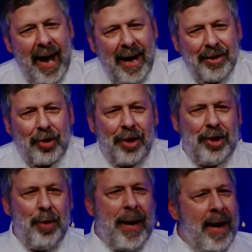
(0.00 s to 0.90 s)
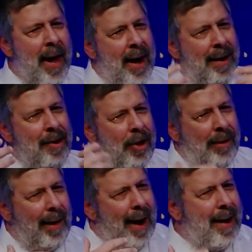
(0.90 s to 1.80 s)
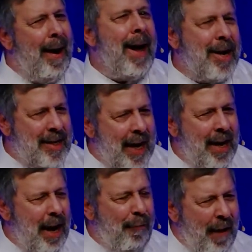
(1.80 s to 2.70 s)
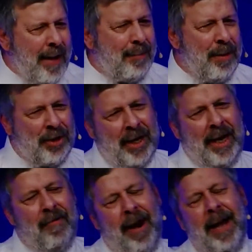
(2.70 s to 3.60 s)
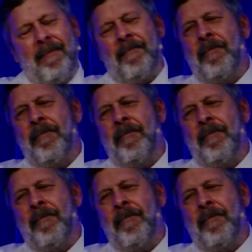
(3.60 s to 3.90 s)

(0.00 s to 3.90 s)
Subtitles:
and start doing. Not unlike a fax machine, right?